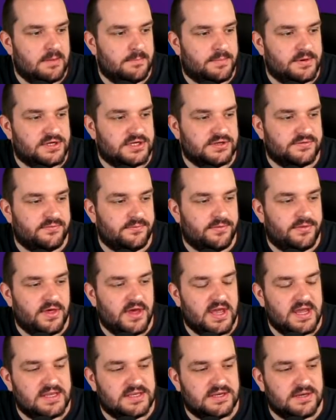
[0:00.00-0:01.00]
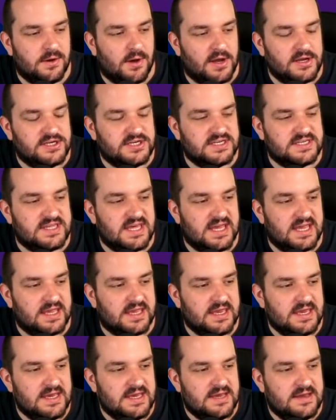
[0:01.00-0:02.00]
just from 32, I just
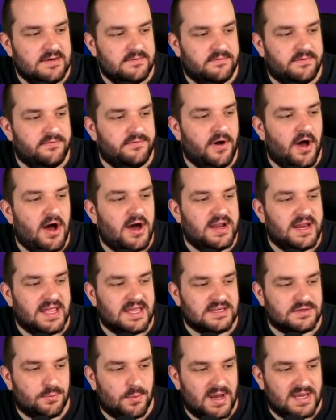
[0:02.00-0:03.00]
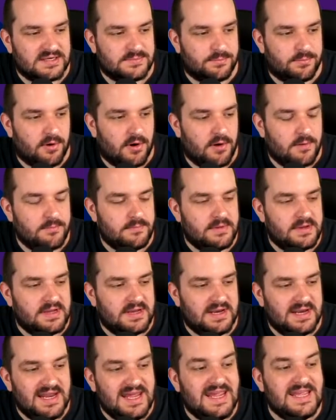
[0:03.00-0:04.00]
think for Vardy, it's West Brom.
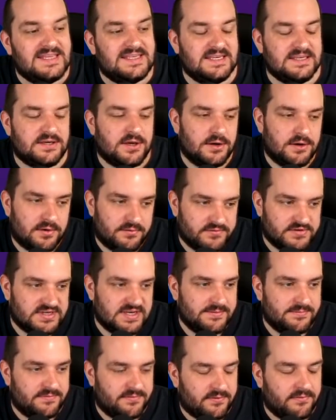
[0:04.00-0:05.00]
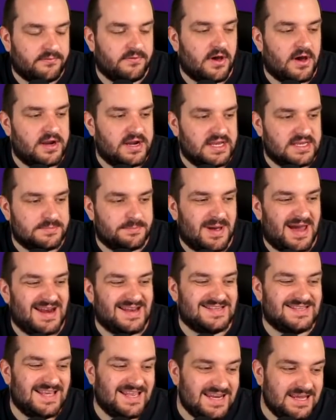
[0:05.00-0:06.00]
Leeds is good, obviously, but for Vardy, it's
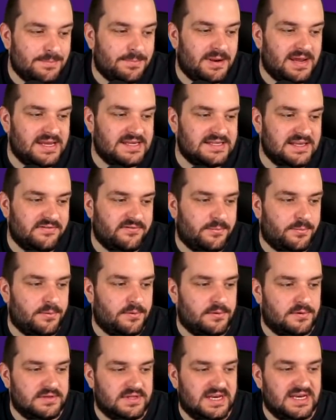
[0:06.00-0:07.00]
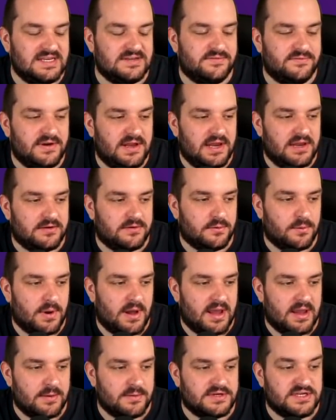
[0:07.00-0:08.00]
Palace. Then he plays Liverpool. Then it's Villa
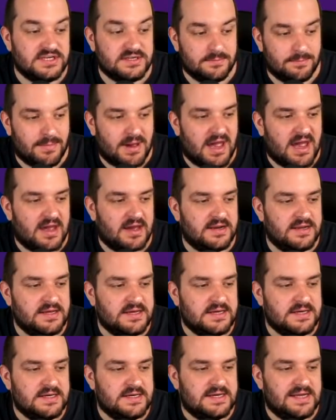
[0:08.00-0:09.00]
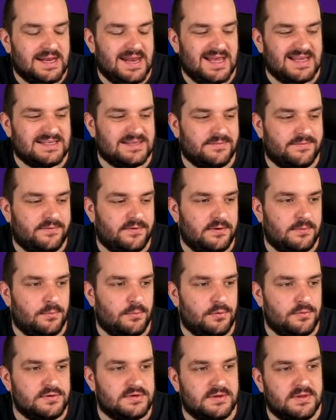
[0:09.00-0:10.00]
away, which isn't bad. Leicester, Fulham,
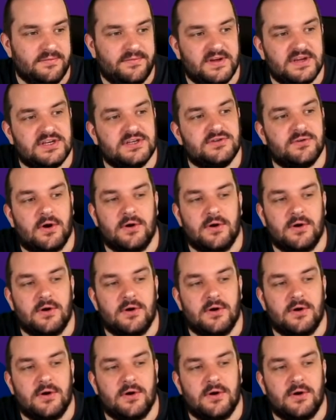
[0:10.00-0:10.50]
Wolves. The fixtures are